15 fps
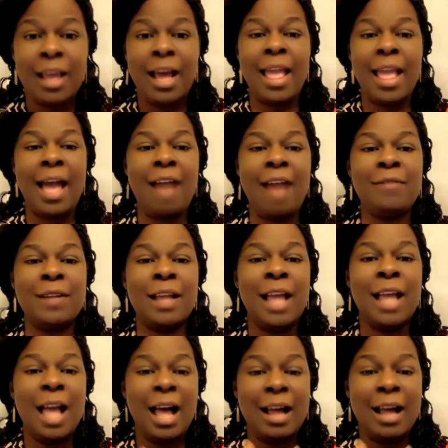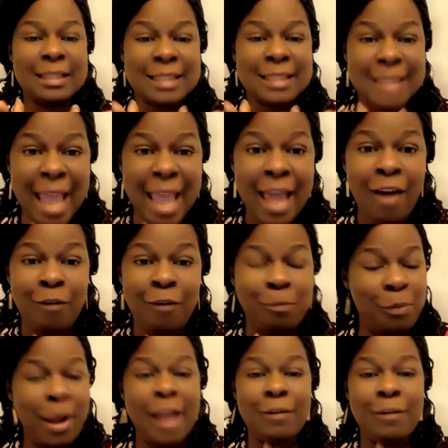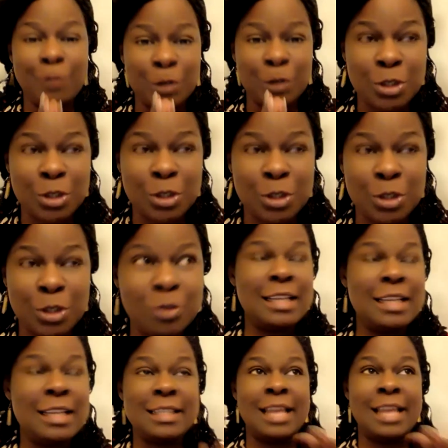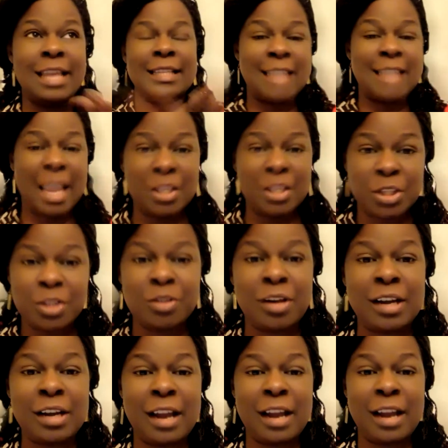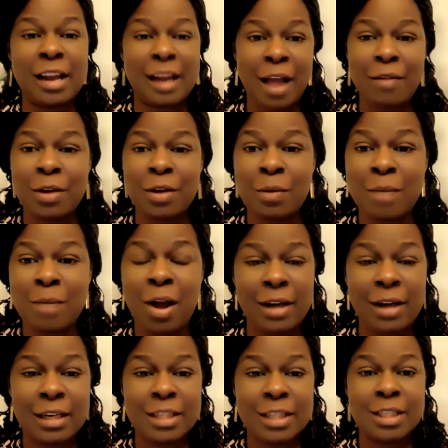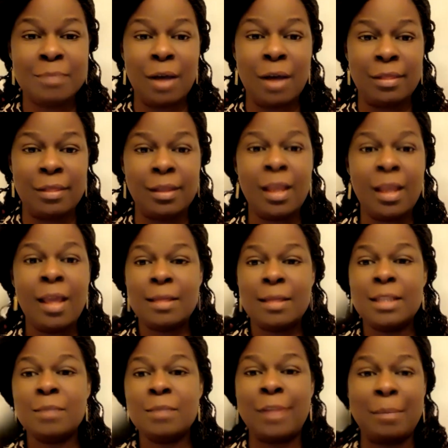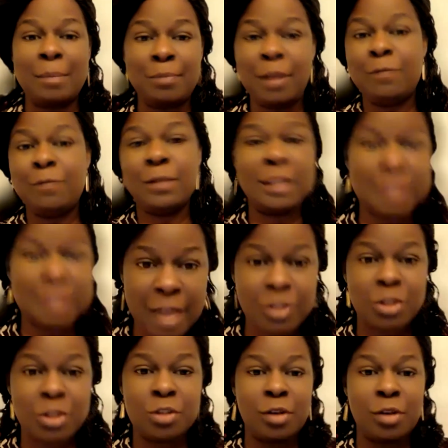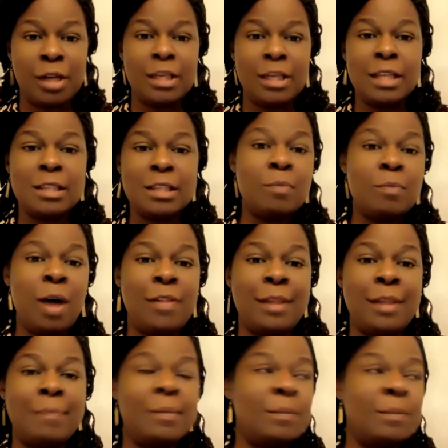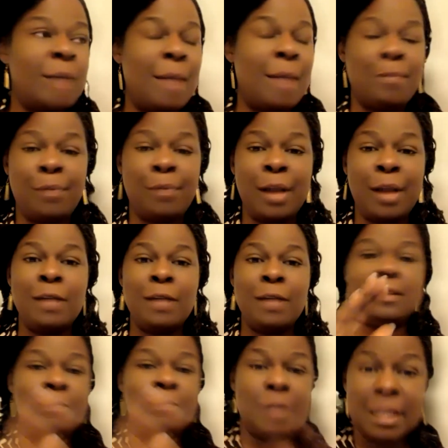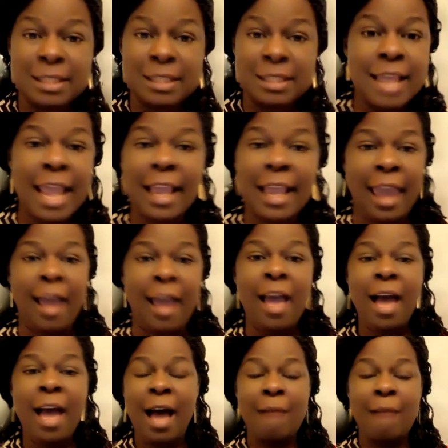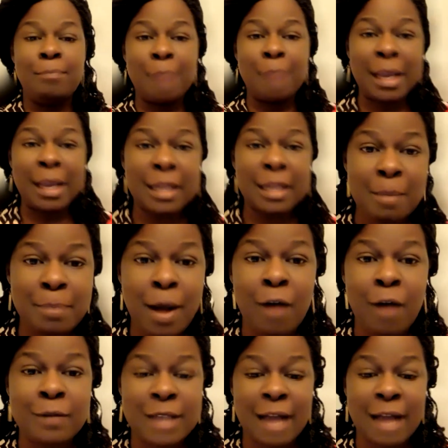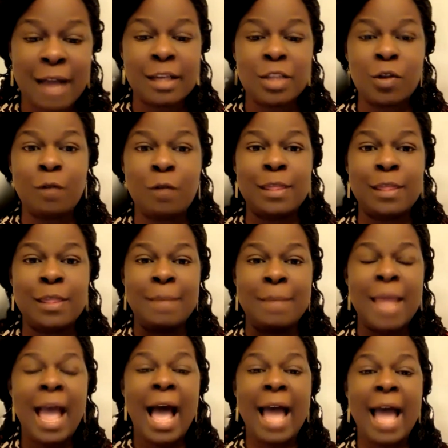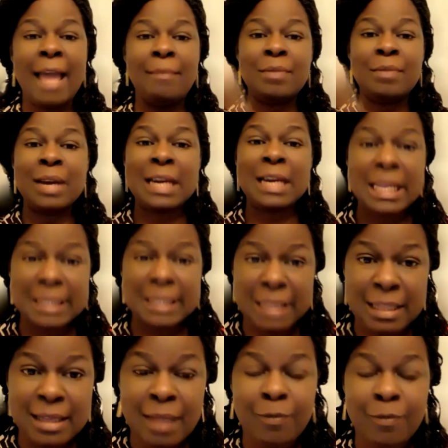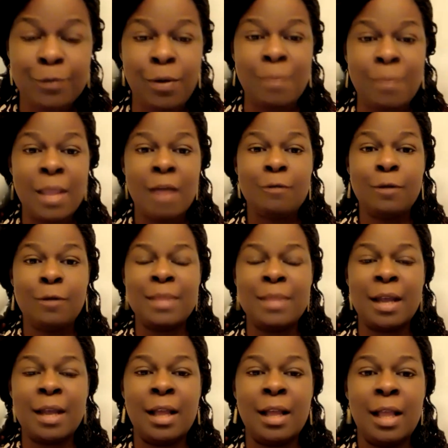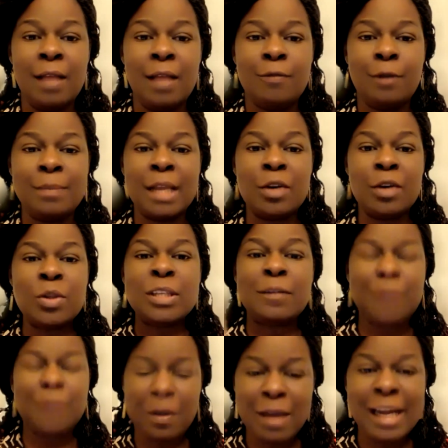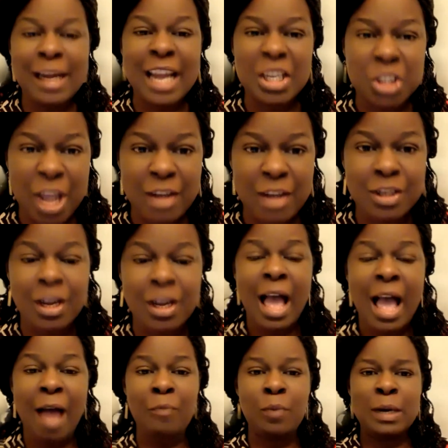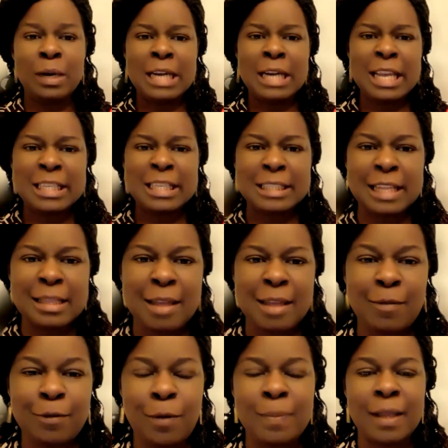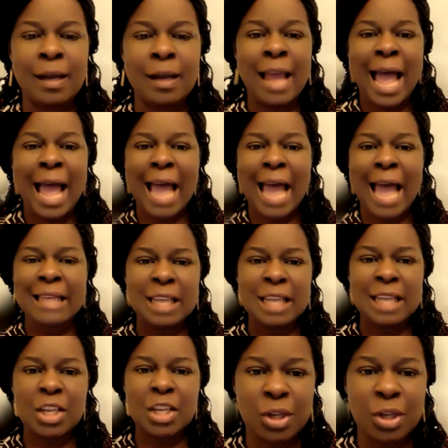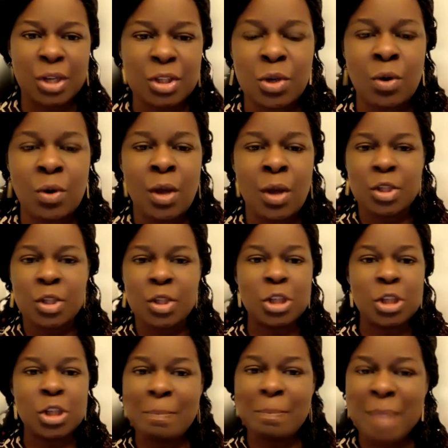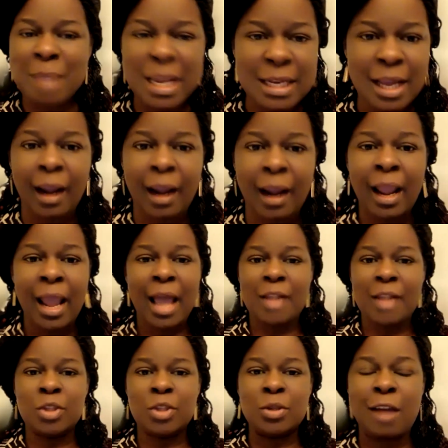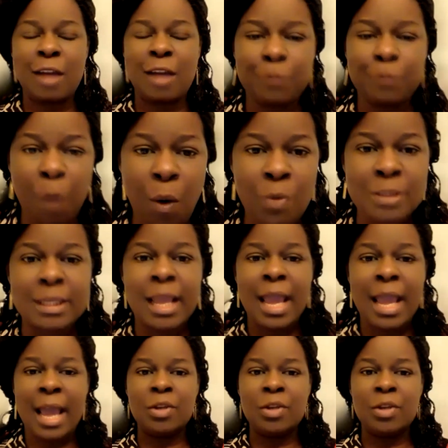I have a day of praying for children. These are the 10 children that I'm carrying on my heart this month. This month, I'm praying for these 10 children. This month, I'm praying over this daycare. I'm breaking the power of darkness over them. I am releasing them from the Luciferian agenda. I'm releasing them from the addiction to social media and to their phones.